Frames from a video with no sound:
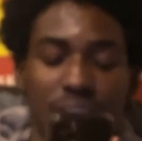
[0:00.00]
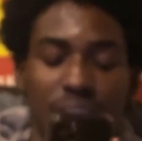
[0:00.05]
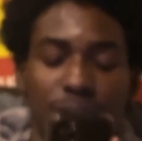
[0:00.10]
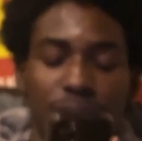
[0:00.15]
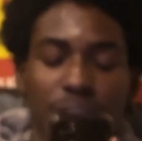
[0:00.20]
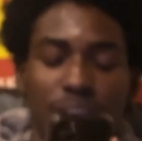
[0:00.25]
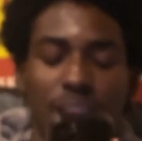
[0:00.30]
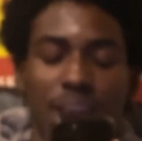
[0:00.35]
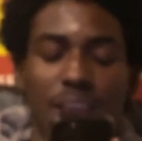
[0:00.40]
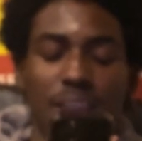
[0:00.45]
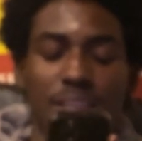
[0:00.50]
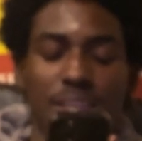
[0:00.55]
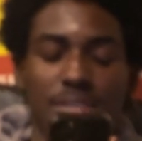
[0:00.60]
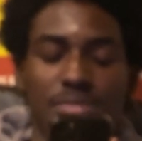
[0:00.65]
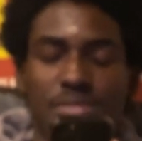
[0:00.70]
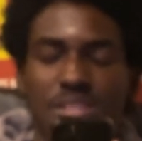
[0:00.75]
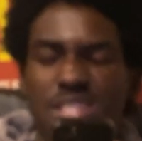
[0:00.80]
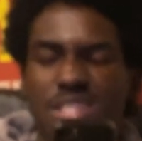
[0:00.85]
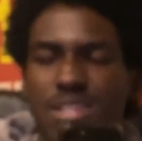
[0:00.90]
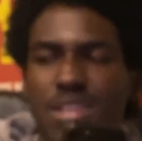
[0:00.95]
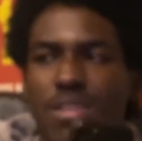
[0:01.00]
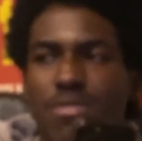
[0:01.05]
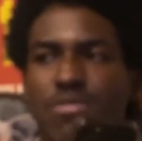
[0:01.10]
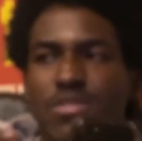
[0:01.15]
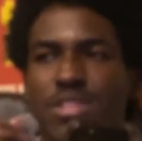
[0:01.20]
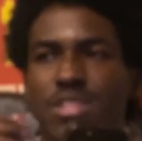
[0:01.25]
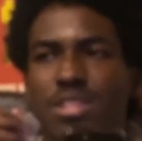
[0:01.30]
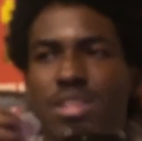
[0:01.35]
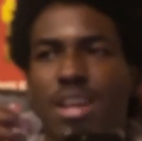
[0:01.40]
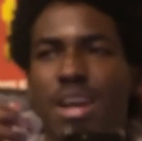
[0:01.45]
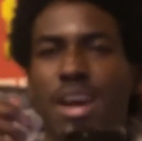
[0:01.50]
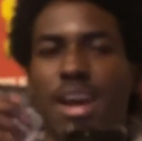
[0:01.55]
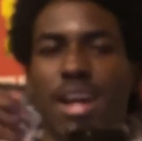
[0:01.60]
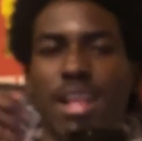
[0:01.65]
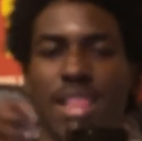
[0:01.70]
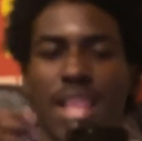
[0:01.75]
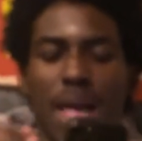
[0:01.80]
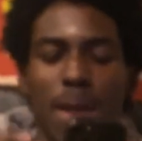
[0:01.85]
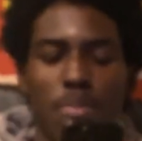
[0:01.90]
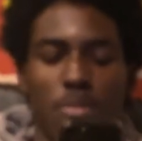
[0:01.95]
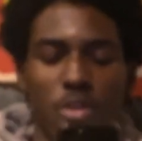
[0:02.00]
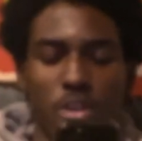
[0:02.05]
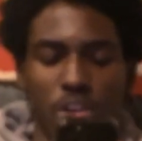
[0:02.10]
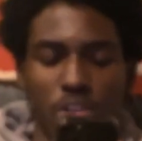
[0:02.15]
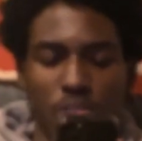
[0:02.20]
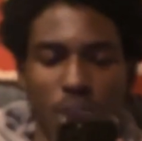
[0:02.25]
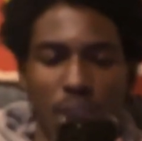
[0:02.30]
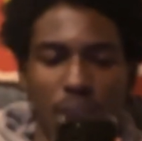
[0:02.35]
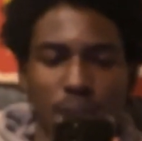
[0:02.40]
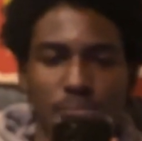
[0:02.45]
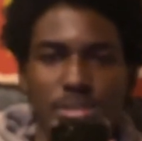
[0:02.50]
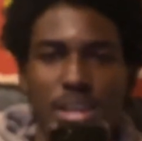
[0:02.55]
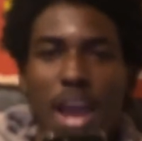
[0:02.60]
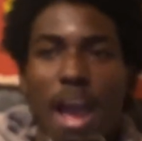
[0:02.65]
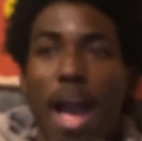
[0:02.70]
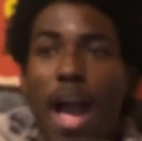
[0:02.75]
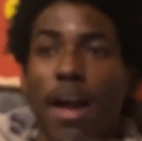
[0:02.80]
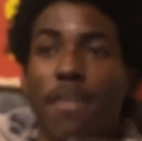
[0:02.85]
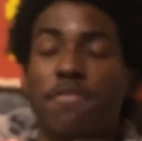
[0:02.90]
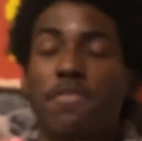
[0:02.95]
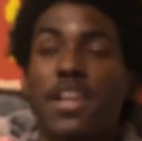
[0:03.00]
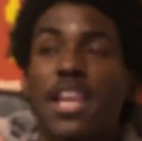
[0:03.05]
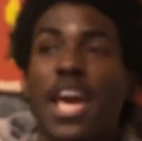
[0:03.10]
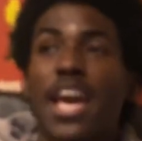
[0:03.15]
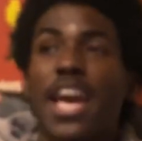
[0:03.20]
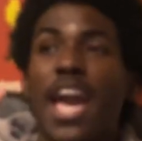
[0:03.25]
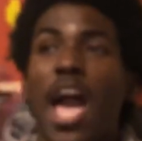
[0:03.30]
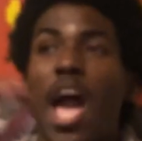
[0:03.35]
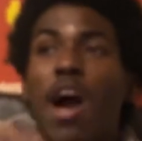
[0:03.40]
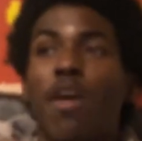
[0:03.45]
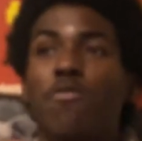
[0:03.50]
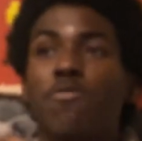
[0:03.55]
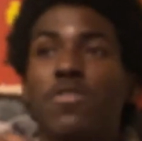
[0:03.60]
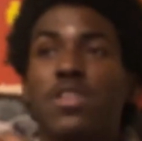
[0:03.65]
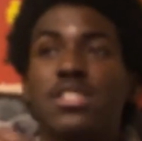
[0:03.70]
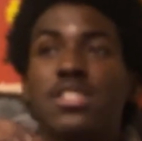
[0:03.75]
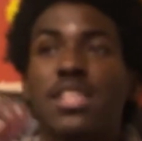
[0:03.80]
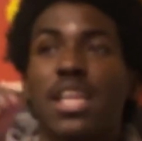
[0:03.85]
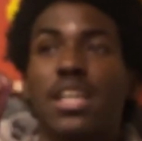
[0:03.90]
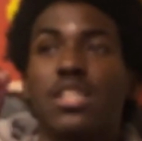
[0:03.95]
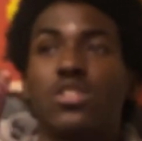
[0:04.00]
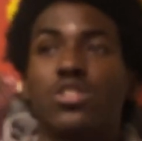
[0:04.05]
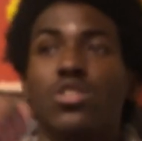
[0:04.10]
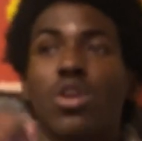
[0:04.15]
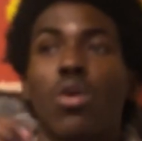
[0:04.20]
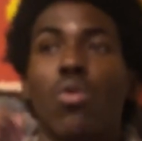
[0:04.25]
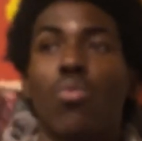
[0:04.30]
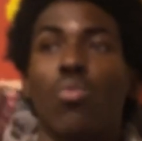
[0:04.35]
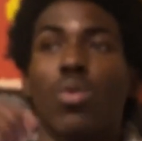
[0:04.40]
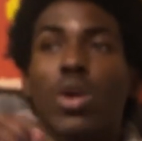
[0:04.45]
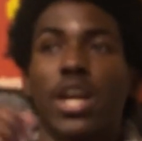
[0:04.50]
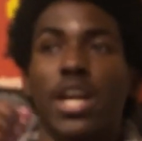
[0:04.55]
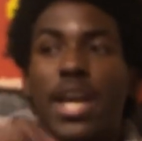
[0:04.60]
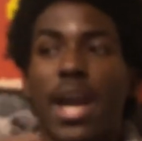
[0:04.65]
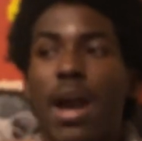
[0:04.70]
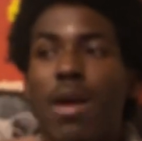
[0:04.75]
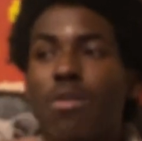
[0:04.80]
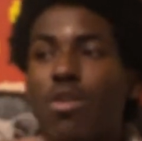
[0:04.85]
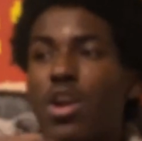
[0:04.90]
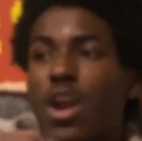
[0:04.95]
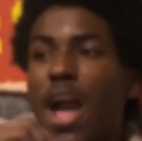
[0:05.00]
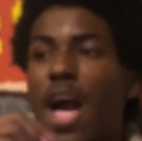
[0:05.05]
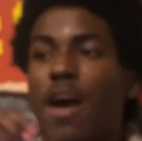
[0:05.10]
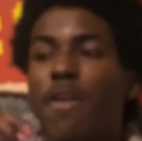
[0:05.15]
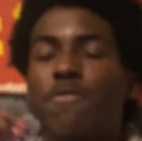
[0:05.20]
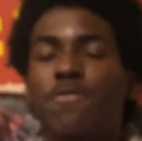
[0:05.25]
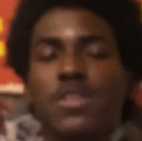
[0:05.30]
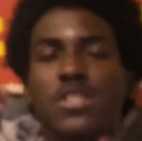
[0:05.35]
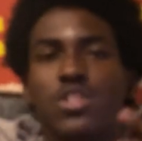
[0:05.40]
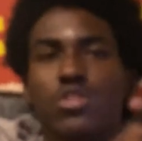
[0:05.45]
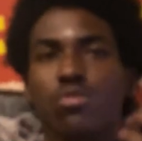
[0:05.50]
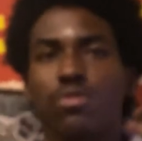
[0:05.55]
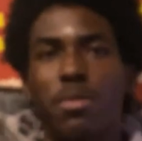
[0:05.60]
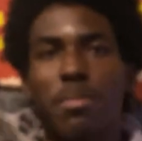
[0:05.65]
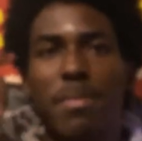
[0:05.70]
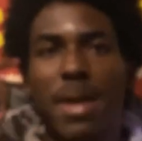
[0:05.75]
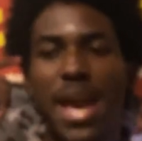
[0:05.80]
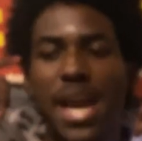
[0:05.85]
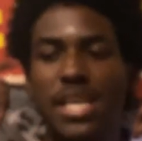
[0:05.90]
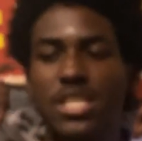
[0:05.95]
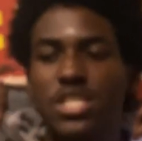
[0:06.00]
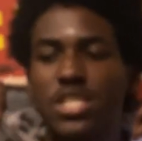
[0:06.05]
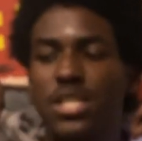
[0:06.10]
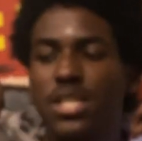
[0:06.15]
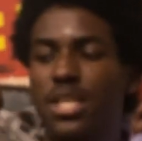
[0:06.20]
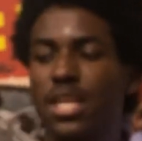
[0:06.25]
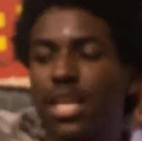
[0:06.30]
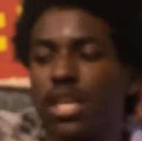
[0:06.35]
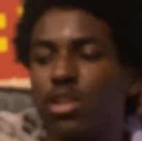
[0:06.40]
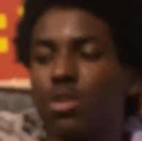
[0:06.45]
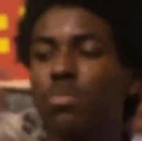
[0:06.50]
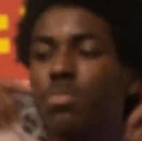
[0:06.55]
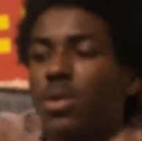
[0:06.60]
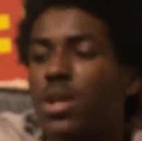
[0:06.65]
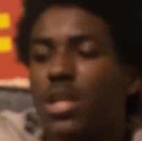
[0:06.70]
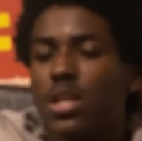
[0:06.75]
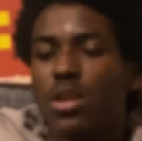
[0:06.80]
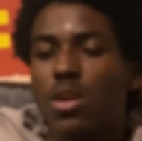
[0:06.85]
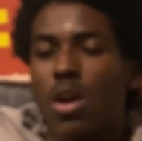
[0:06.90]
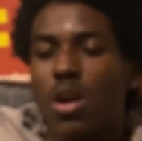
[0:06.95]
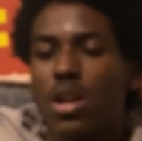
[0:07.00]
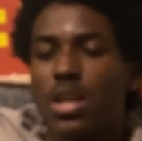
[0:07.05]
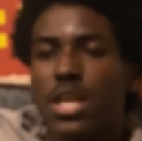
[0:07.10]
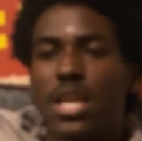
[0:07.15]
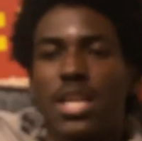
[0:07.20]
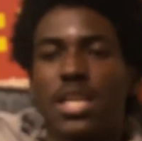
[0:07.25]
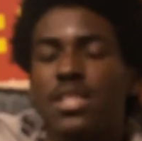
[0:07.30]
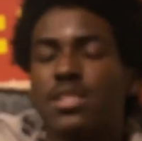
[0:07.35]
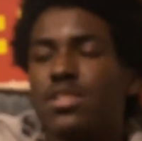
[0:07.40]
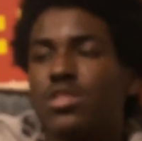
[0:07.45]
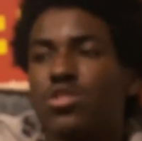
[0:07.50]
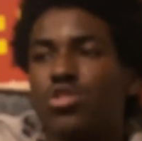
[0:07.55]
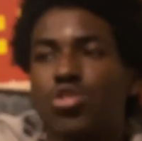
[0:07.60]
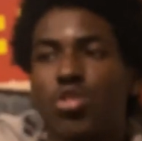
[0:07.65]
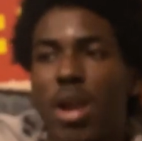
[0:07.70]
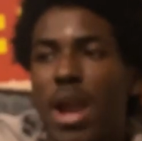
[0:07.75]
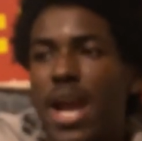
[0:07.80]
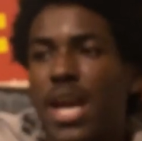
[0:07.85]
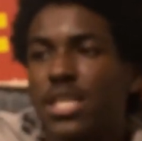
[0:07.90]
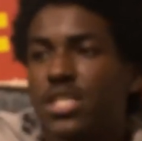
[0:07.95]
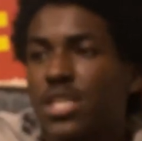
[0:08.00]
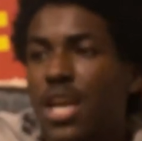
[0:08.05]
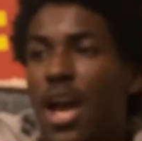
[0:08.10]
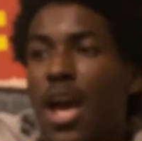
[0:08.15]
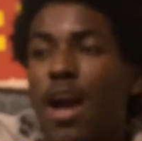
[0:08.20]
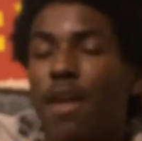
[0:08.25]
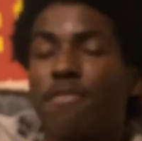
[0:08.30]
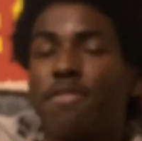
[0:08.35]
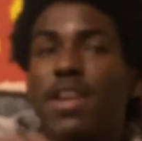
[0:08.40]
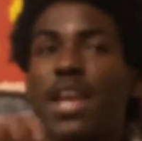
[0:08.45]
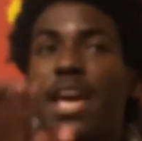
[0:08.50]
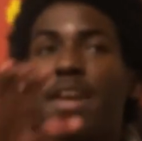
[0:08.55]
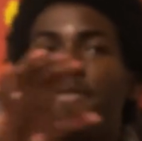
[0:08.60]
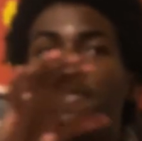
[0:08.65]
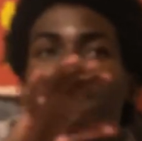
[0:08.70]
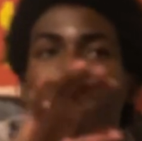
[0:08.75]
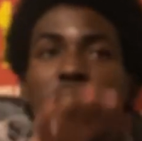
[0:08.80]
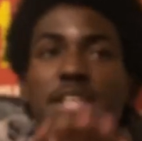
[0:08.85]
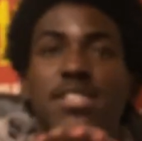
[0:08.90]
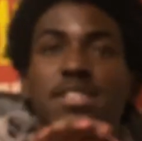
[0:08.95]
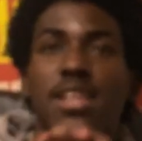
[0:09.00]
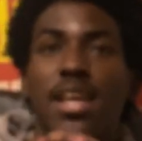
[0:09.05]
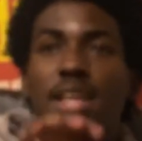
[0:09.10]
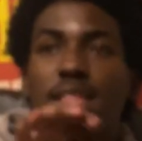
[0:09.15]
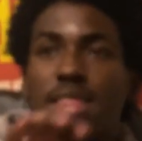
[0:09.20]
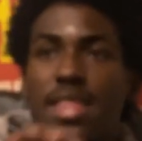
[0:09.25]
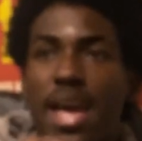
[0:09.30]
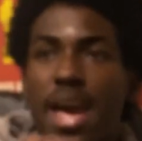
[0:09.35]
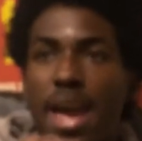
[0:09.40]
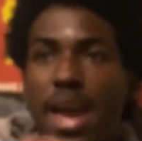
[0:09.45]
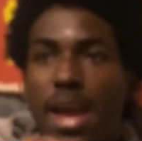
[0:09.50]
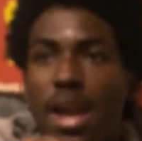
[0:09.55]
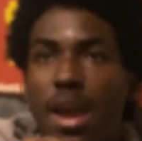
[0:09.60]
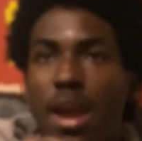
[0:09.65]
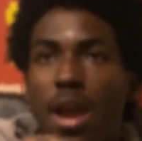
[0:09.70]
I feel like if the stuff was a lot more cropped. I feel like outfits that don't work out or outfits you imagine and you put it on and it's trash. I feel like fits like that